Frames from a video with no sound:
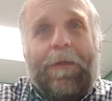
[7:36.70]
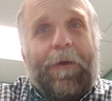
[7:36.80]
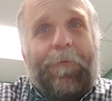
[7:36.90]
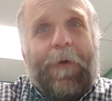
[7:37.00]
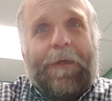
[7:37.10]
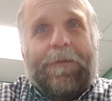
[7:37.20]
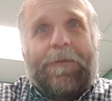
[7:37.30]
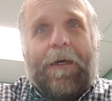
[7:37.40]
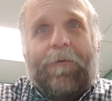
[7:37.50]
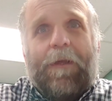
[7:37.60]
The
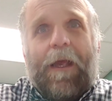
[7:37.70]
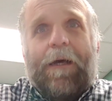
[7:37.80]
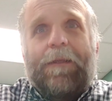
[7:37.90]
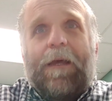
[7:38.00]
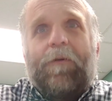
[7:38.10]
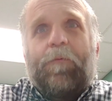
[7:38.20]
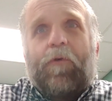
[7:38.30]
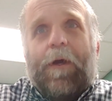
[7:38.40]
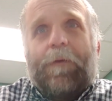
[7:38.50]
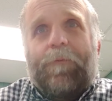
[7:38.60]
feast of the unleavened
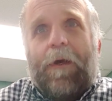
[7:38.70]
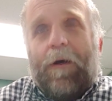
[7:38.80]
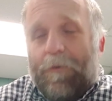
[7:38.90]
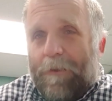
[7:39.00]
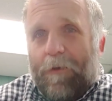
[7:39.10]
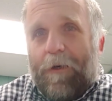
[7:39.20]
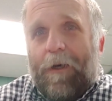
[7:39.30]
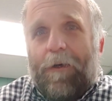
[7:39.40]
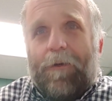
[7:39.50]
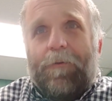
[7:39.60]
bread, also
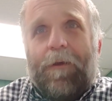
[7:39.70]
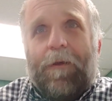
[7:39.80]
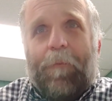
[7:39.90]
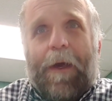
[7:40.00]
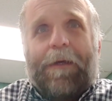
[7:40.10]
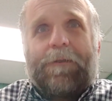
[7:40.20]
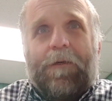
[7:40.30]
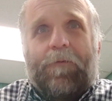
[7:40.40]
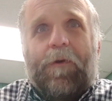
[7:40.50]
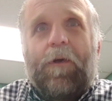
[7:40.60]
called the
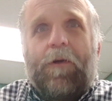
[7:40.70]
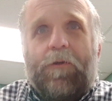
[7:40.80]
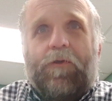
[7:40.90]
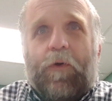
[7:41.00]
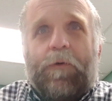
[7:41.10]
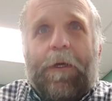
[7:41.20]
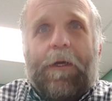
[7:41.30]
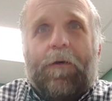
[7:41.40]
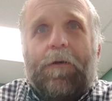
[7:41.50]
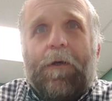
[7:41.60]
Passover, drew
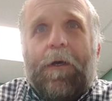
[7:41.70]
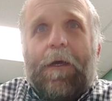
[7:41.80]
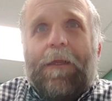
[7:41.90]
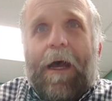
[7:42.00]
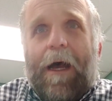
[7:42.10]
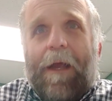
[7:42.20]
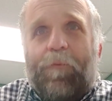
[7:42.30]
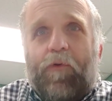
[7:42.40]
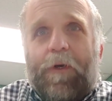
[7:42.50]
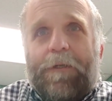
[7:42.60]
near. The high
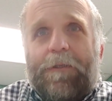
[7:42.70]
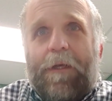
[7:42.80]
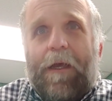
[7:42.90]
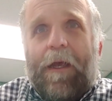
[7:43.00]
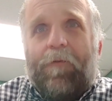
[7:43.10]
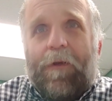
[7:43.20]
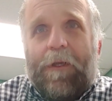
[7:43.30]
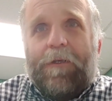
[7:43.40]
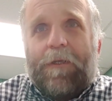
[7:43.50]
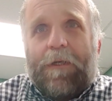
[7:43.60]
priest and
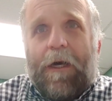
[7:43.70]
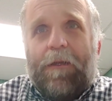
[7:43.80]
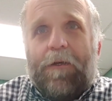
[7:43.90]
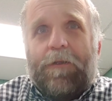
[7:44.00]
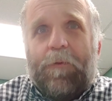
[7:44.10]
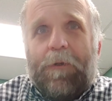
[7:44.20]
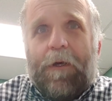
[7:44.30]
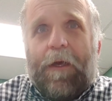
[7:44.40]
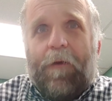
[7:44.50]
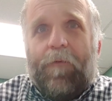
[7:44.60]
religious scholars were
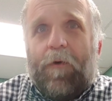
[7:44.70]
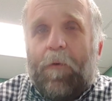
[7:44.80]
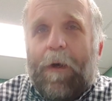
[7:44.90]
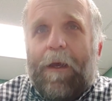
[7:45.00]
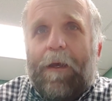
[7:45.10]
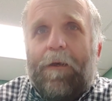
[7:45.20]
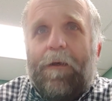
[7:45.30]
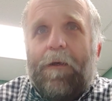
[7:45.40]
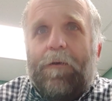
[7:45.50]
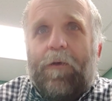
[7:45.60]
looking for a way
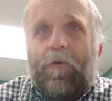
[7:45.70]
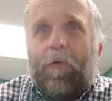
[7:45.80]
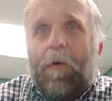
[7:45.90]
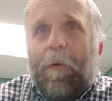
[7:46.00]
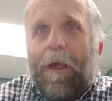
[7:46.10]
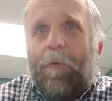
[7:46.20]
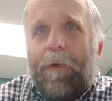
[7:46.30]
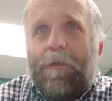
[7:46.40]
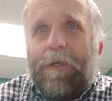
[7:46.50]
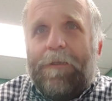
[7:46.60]
to do away
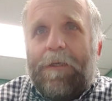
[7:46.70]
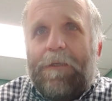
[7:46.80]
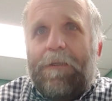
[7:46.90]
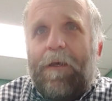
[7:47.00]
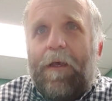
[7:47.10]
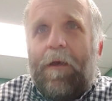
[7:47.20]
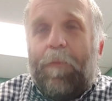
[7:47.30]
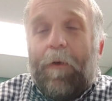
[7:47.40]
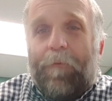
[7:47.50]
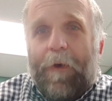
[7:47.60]
with Jesus,
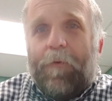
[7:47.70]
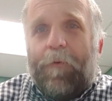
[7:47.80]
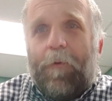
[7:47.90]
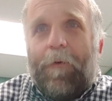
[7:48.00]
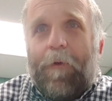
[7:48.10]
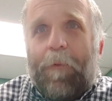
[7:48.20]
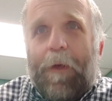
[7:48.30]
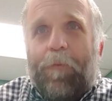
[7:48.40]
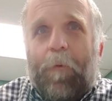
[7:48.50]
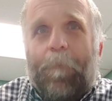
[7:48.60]
but fearful of the
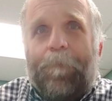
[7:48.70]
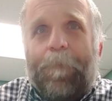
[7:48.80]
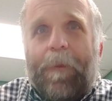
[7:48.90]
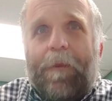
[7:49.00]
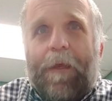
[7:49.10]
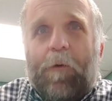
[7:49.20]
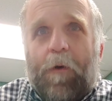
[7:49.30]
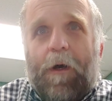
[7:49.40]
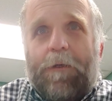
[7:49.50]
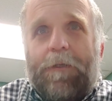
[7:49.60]
people. They
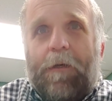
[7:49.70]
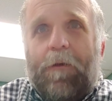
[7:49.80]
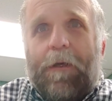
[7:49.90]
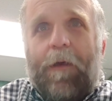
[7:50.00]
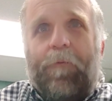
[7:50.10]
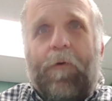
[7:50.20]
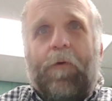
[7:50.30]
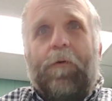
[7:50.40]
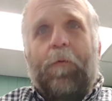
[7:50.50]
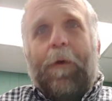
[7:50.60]
were also looking
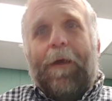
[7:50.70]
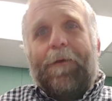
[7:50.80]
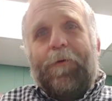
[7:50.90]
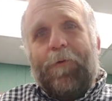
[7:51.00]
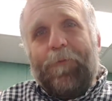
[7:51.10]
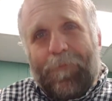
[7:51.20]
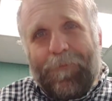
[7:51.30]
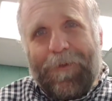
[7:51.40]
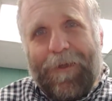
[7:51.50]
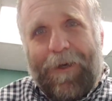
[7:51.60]
for a way to
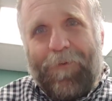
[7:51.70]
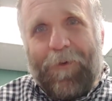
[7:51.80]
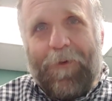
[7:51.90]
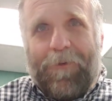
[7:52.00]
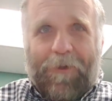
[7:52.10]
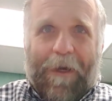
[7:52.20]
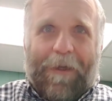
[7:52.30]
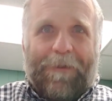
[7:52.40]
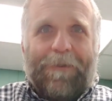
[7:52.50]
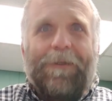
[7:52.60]
cover their
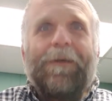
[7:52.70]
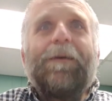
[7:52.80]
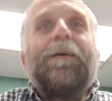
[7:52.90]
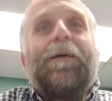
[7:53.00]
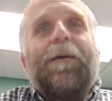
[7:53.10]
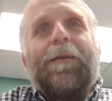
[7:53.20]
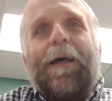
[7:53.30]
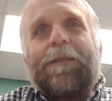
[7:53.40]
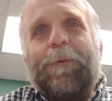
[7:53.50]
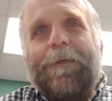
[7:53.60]
tracks.
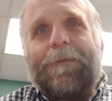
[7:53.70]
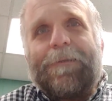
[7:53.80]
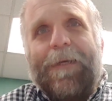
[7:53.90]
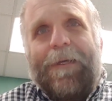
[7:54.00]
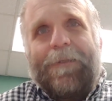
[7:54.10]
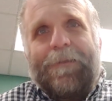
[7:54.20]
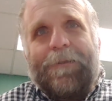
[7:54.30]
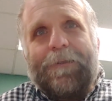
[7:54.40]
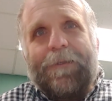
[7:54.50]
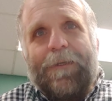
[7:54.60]
That's when
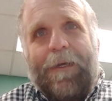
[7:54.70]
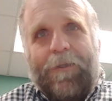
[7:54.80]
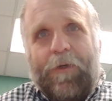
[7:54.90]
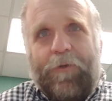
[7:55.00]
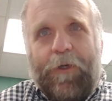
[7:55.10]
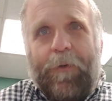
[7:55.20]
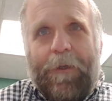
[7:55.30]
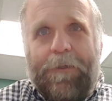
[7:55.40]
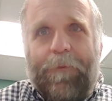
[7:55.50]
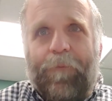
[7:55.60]
Satan entered
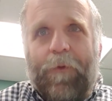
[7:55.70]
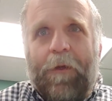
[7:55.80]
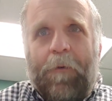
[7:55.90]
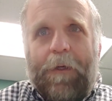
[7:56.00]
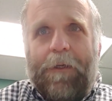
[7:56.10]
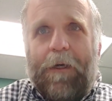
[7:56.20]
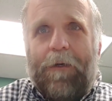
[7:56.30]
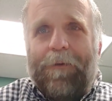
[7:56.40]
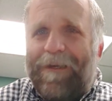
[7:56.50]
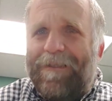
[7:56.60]
Judas, the one
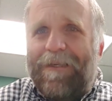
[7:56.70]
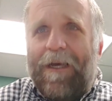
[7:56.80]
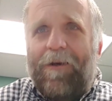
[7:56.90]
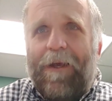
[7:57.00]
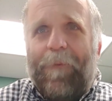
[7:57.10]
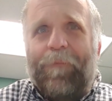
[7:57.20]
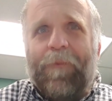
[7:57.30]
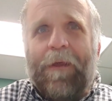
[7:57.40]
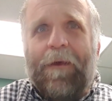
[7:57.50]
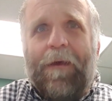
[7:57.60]
called Iscariot.
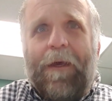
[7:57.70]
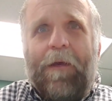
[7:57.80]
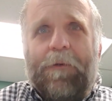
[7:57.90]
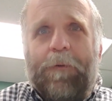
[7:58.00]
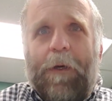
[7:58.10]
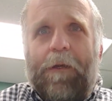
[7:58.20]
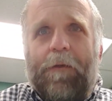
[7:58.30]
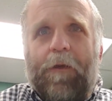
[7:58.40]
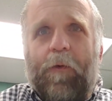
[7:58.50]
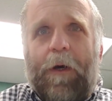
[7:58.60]
He was one of
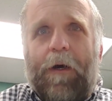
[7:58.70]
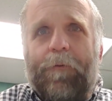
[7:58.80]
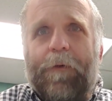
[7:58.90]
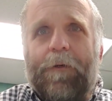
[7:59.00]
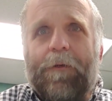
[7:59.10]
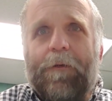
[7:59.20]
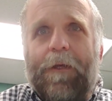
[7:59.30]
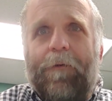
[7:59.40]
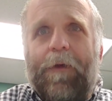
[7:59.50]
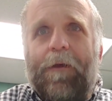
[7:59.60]
the twelve.
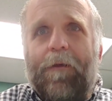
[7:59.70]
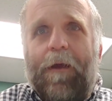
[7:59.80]
Leaving